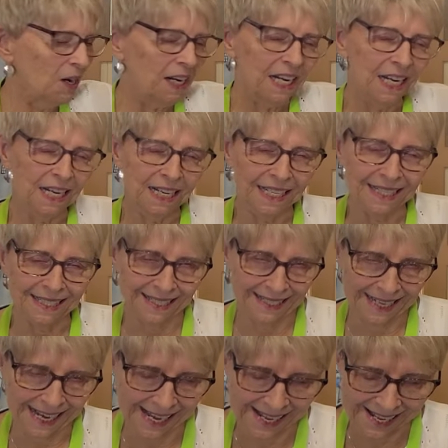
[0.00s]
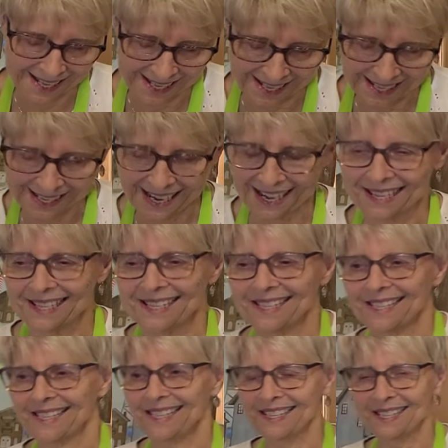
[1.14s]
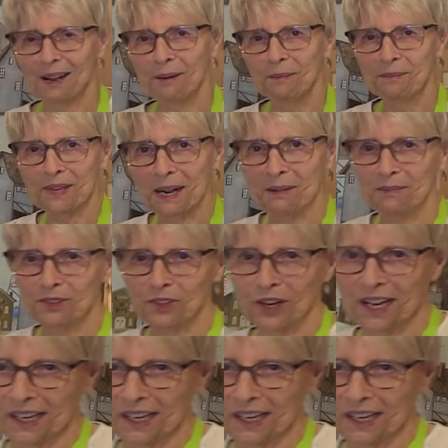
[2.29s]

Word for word: Party line. Yeah. Yeah and sometimes you